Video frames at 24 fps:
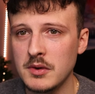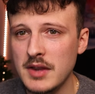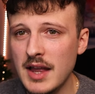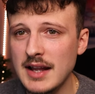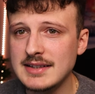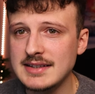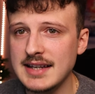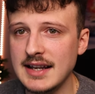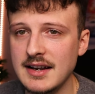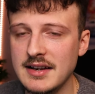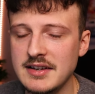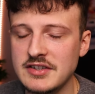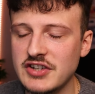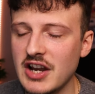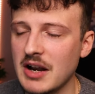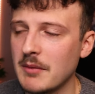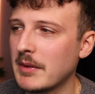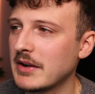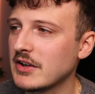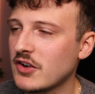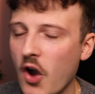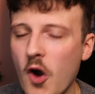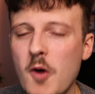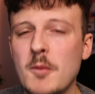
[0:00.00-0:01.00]
Well, that's it, ladies and
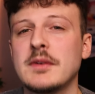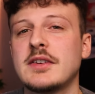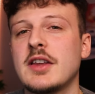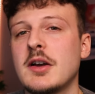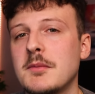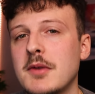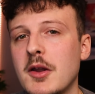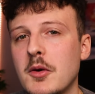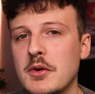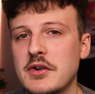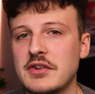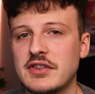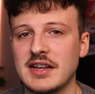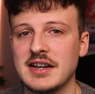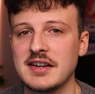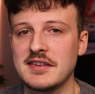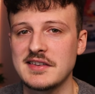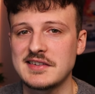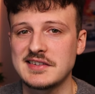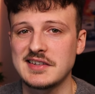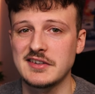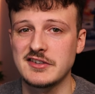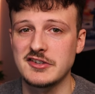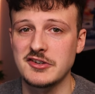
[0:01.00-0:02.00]
gentlemen. Comment down below what you think of
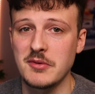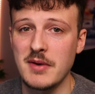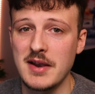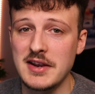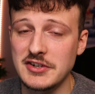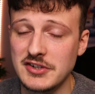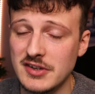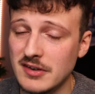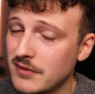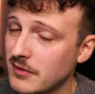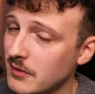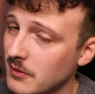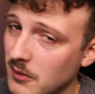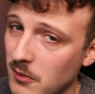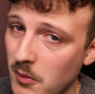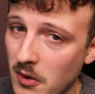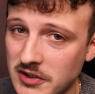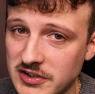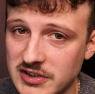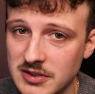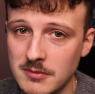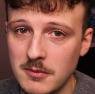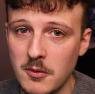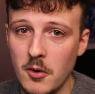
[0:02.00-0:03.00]
the situation. If you want to
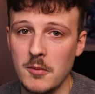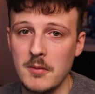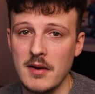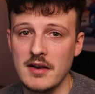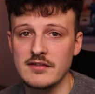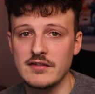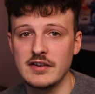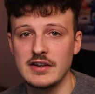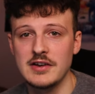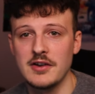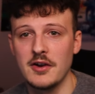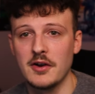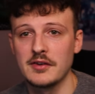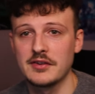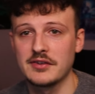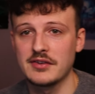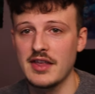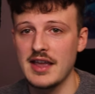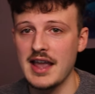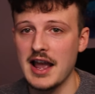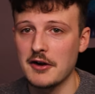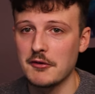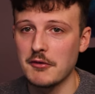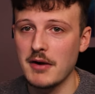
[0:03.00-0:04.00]
watch some more of my videos,
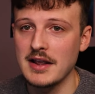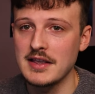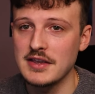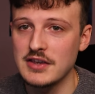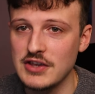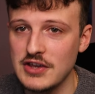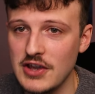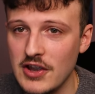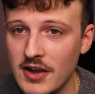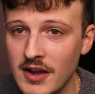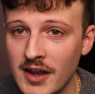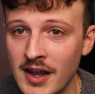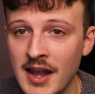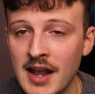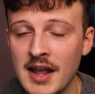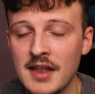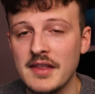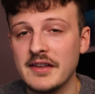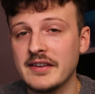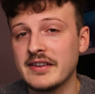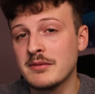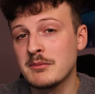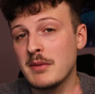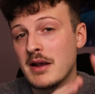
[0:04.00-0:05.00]
they are right here.
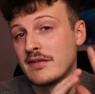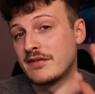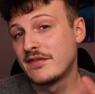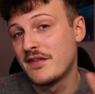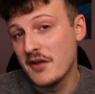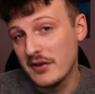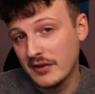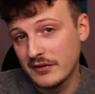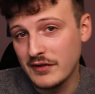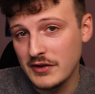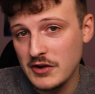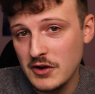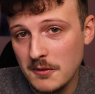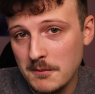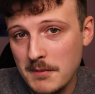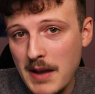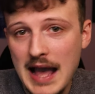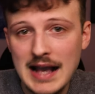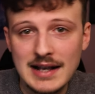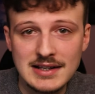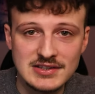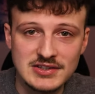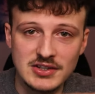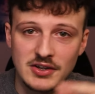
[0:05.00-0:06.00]
This is my first video
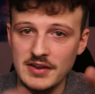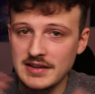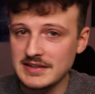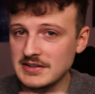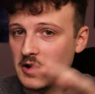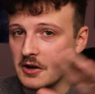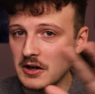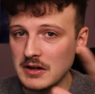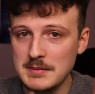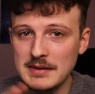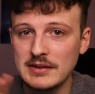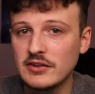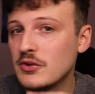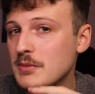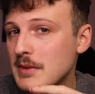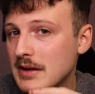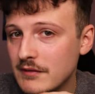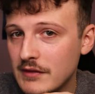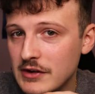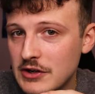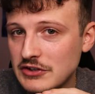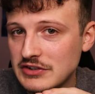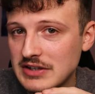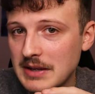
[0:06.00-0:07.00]
back, so there's not going to be too many
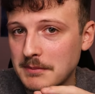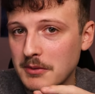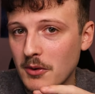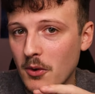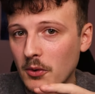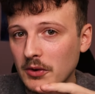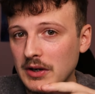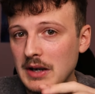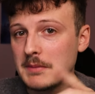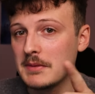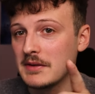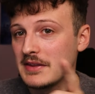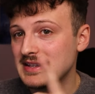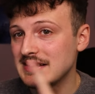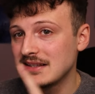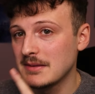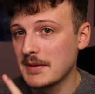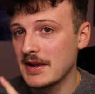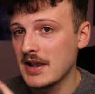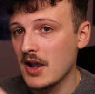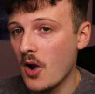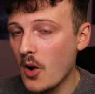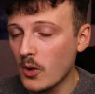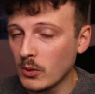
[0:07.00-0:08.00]
videos uploaded, but these are
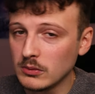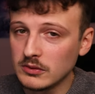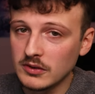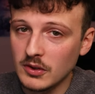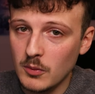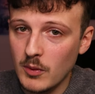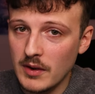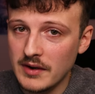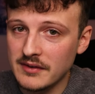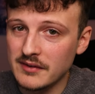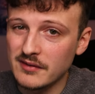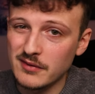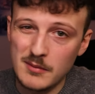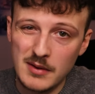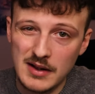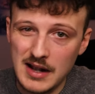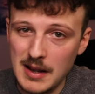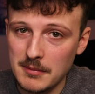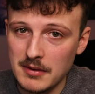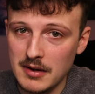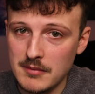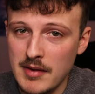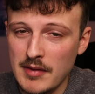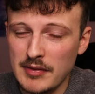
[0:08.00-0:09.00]
my older ones from a
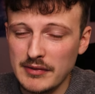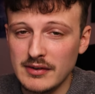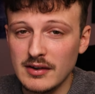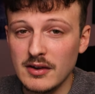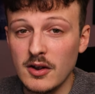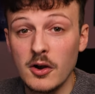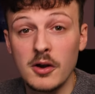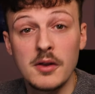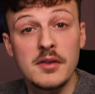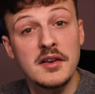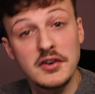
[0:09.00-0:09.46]
couple of months ago.